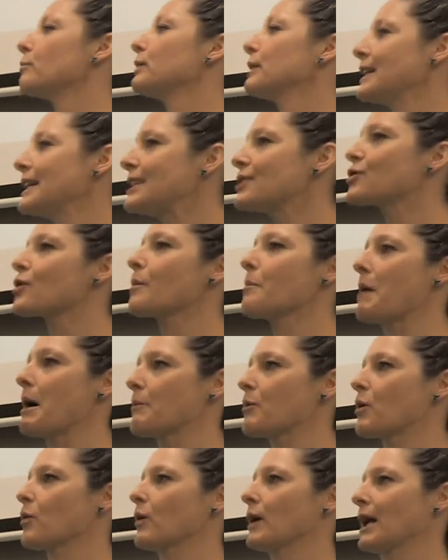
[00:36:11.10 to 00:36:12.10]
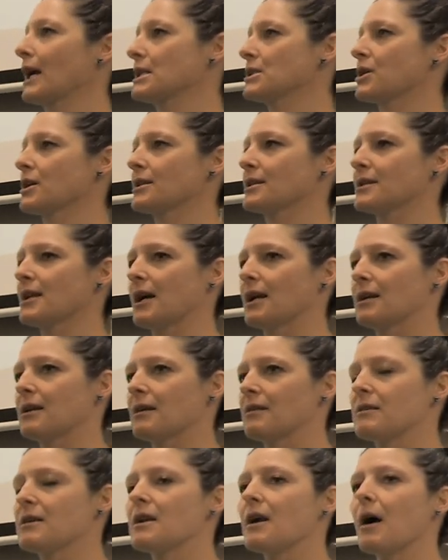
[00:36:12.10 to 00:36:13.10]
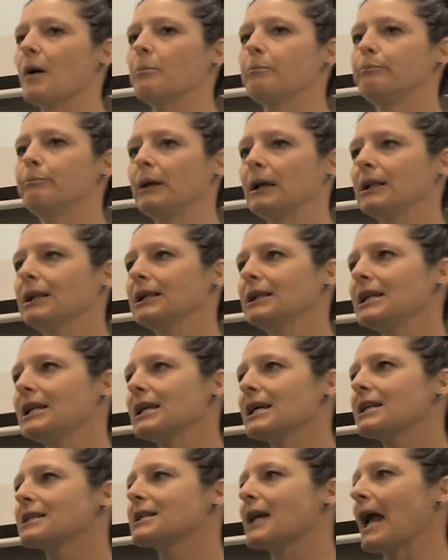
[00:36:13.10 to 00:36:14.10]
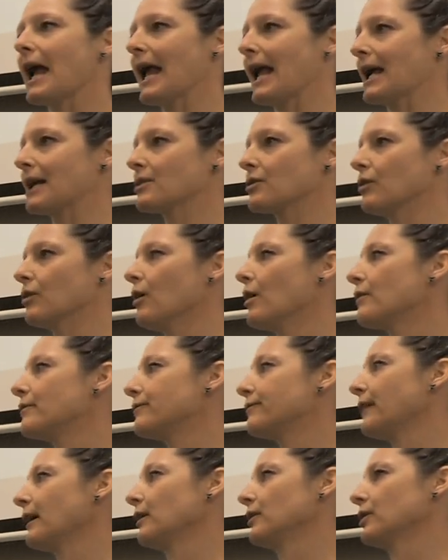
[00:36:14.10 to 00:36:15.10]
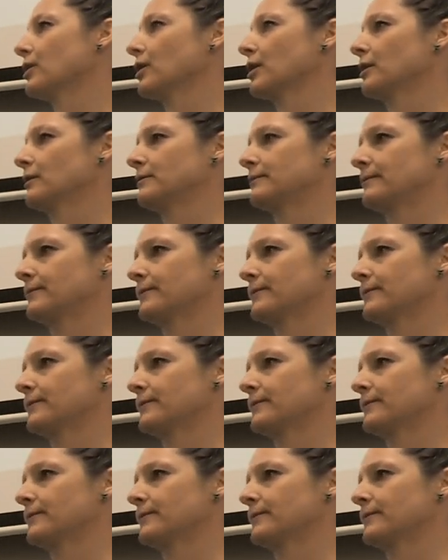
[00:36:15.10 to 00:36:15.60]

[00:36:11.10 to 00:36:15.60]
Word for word: Please remember what I just said the ability to handle failure.